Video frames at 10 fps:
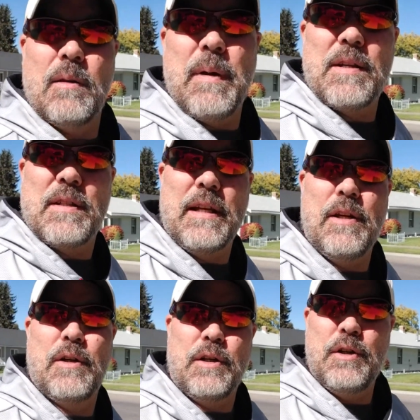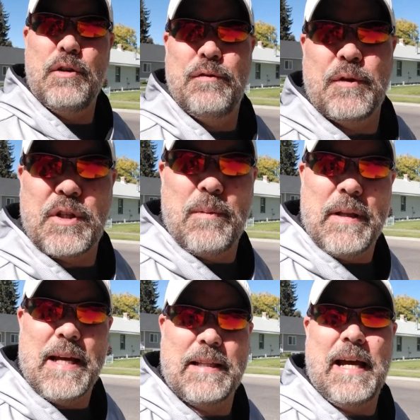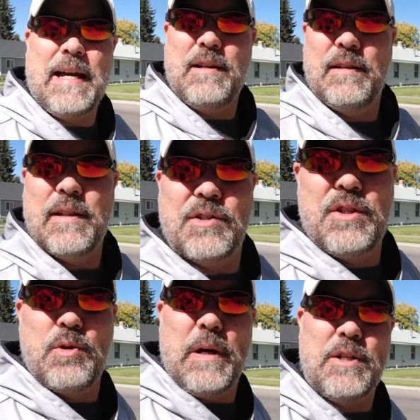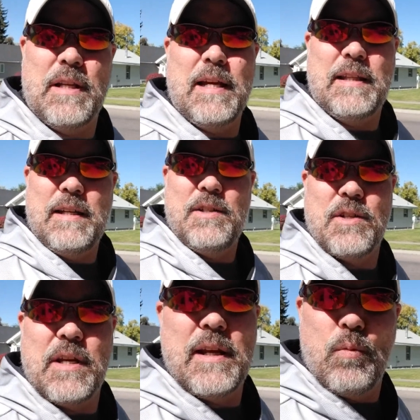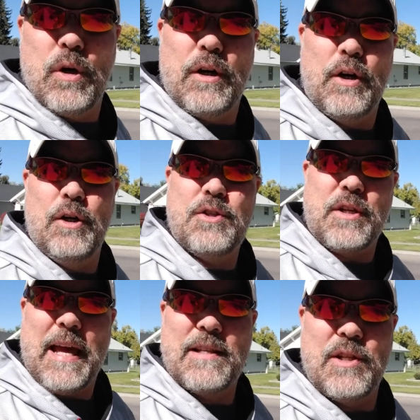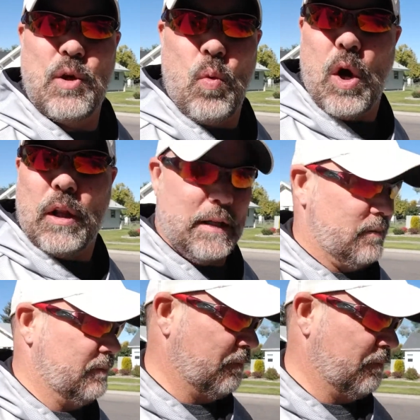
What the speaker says: best thing you can do for something like that in a situation like this is hit them where it hurts, and that's in the wallet.